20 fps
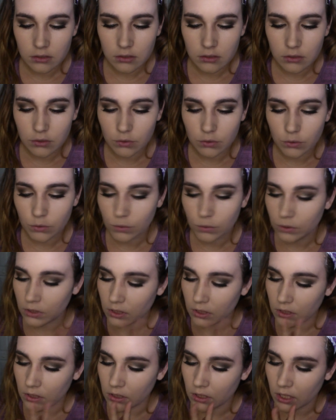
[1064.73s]
Ooh, they
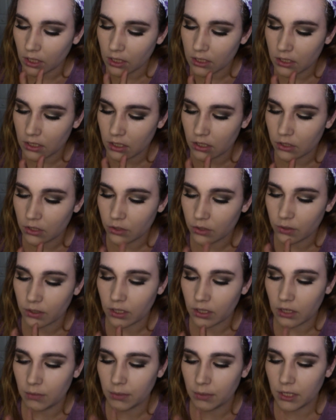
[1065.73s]
are nice and
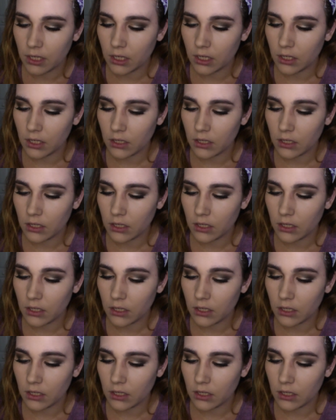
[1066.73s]
creamy.